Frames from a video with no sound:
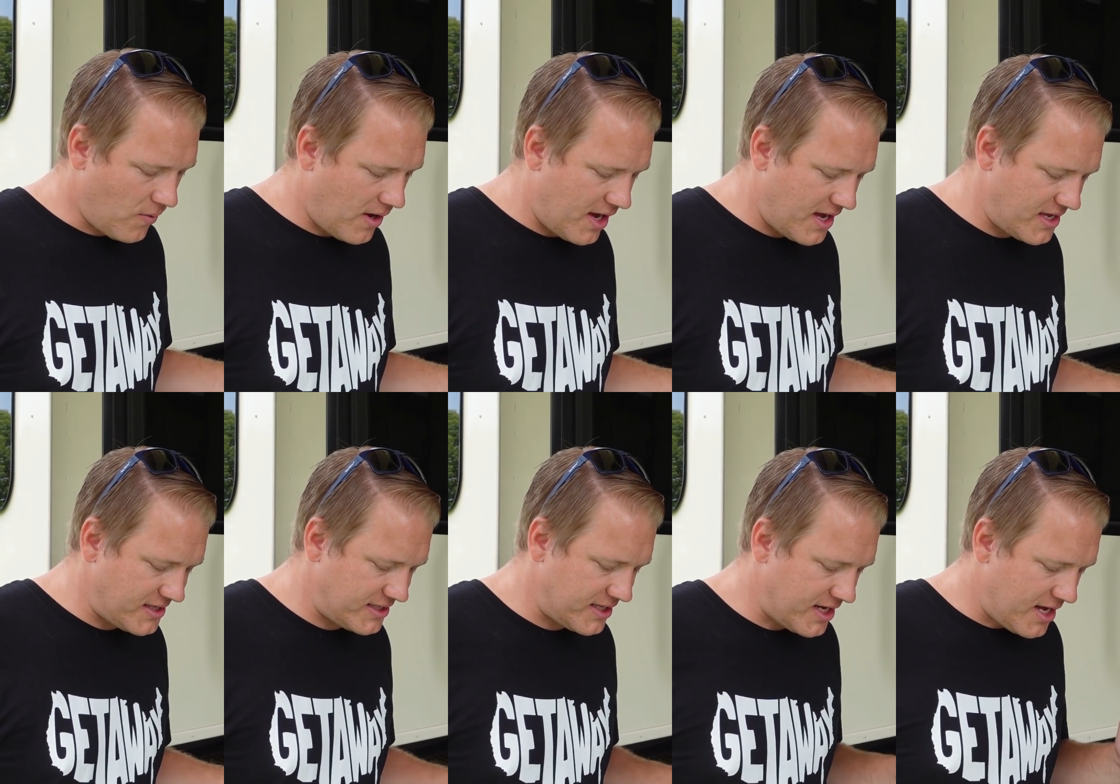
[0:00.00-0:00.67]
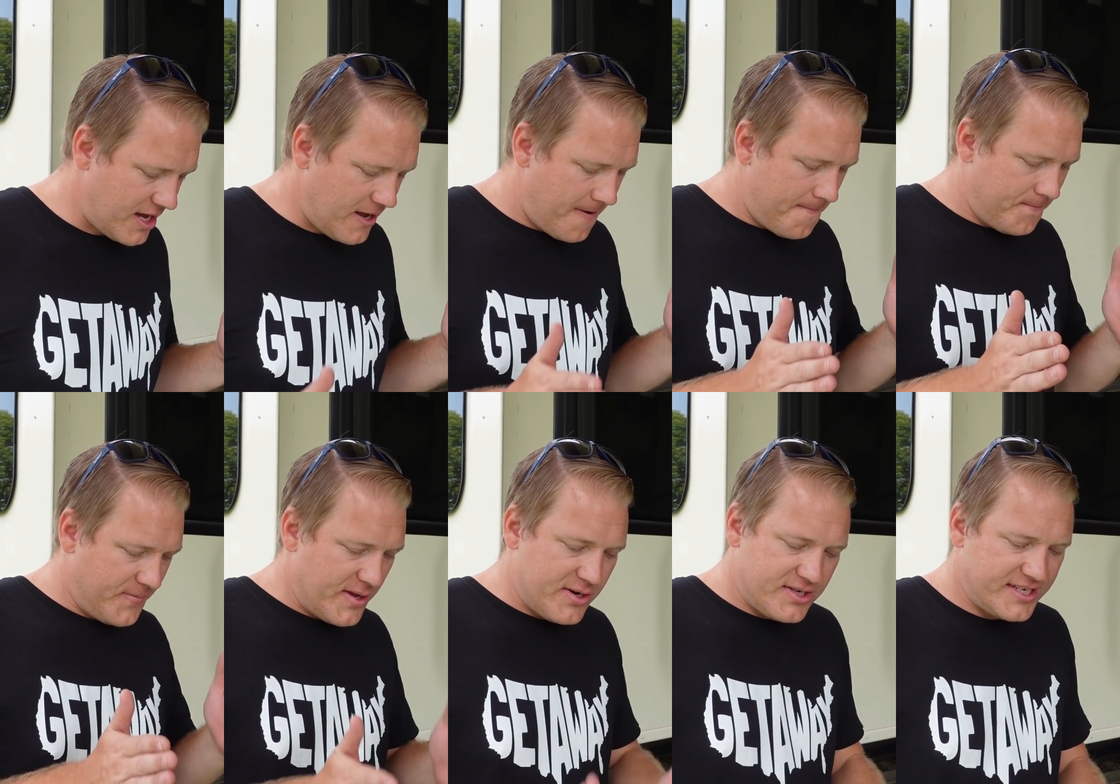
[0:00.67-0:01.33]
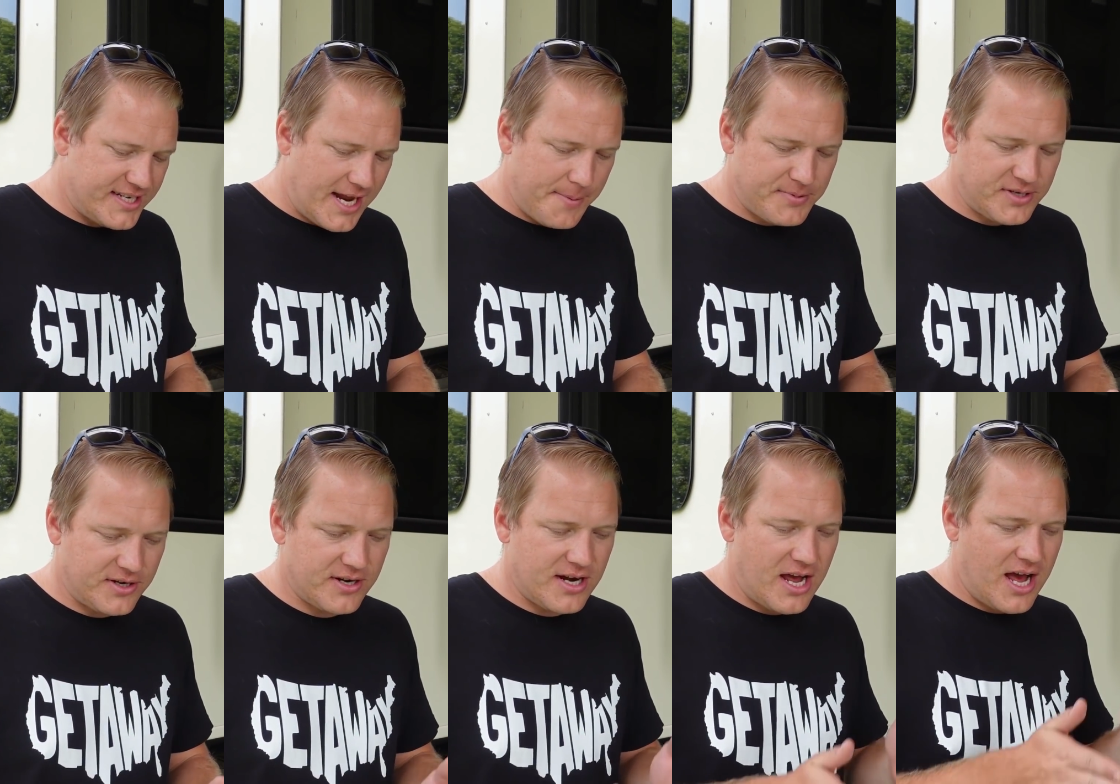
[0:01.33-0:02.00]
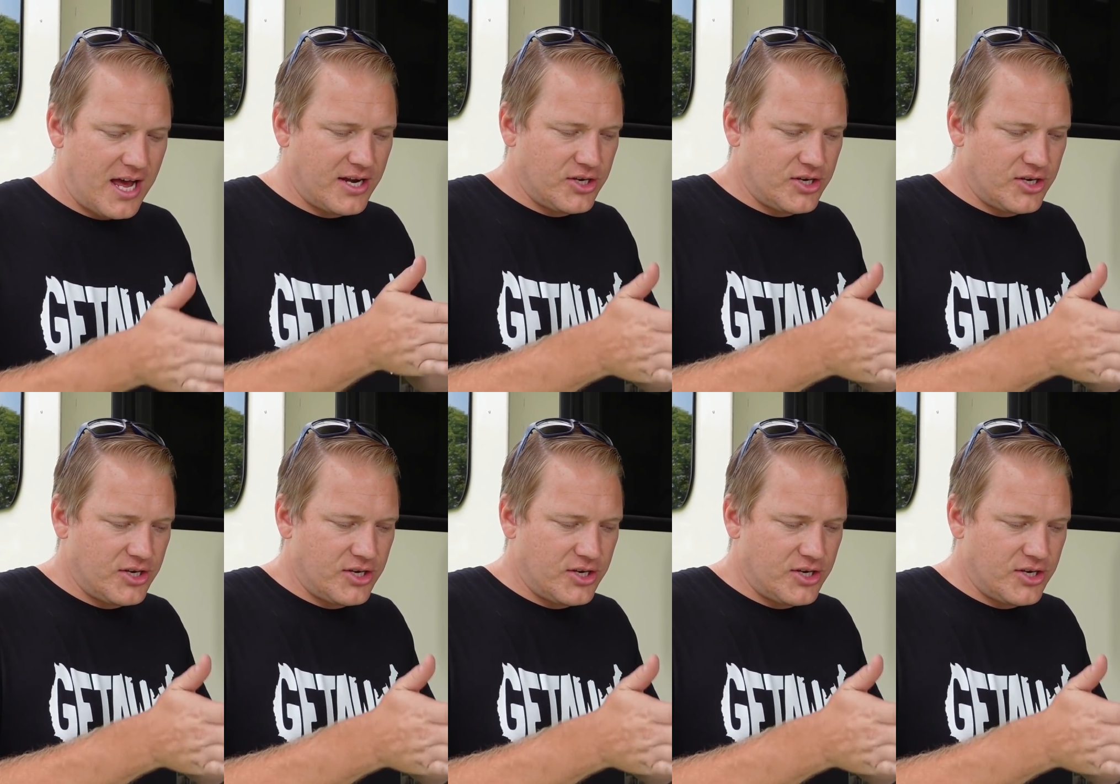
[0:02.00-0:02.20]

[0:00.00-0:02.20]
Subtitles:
was their steps are not